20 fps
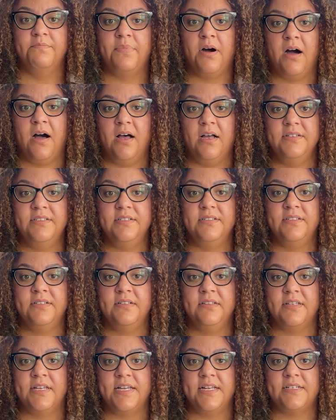Pause,
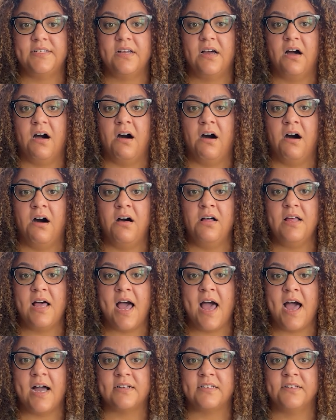delete all
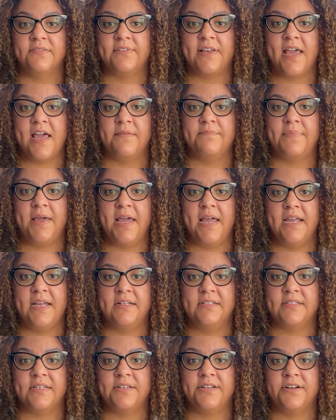active
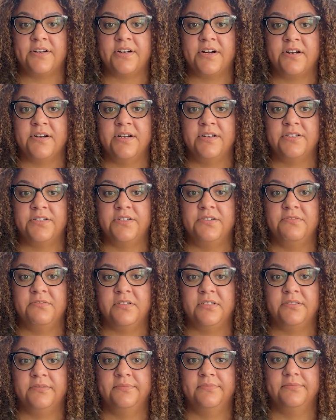campaigns in your current
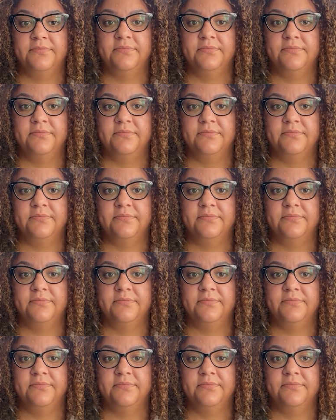tool.